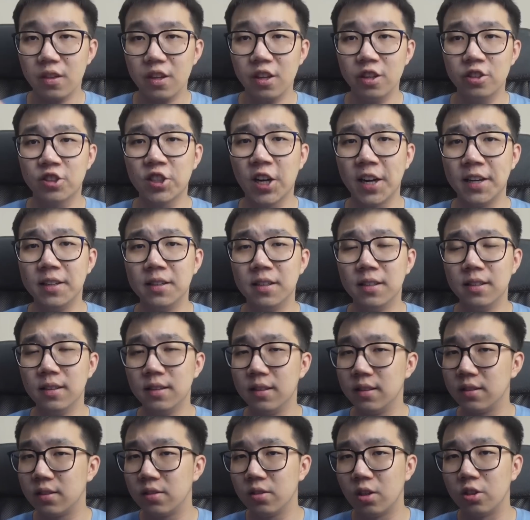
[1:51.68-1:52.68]
China
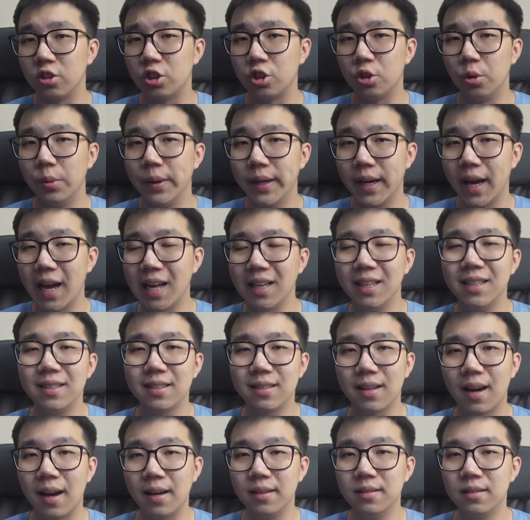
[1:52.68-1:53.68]
is not showing any
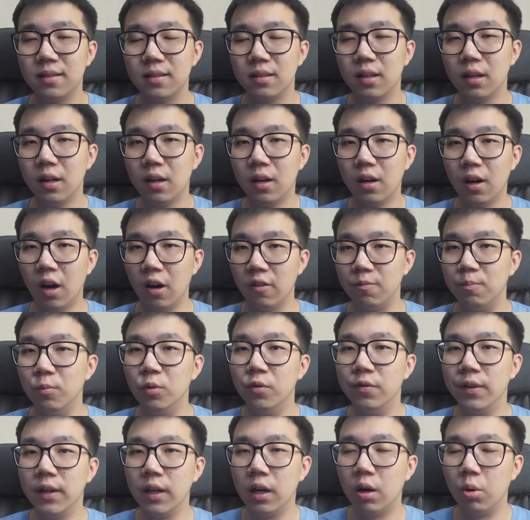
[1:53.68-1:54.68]
signs of
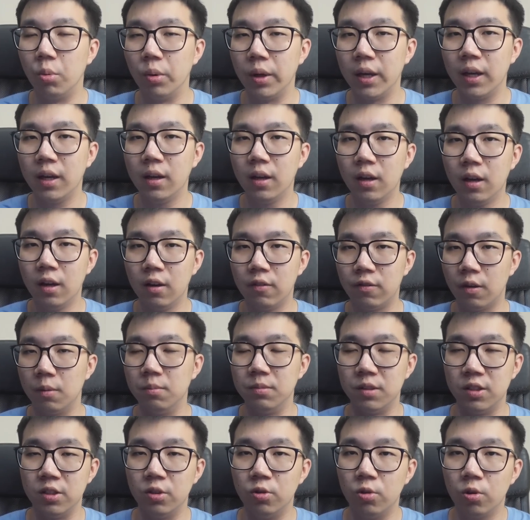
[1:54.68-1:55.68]
moving away
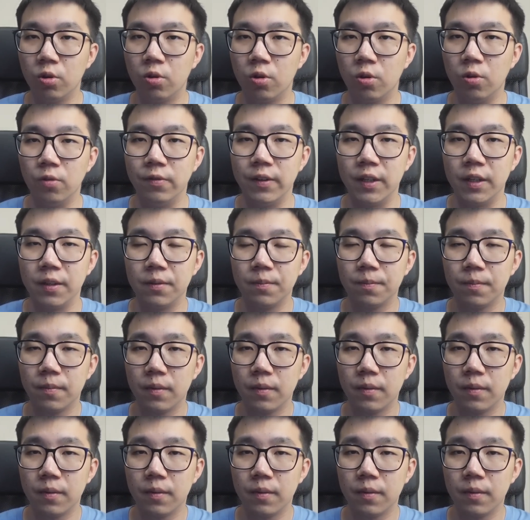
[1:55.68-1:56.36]
from zero COVID.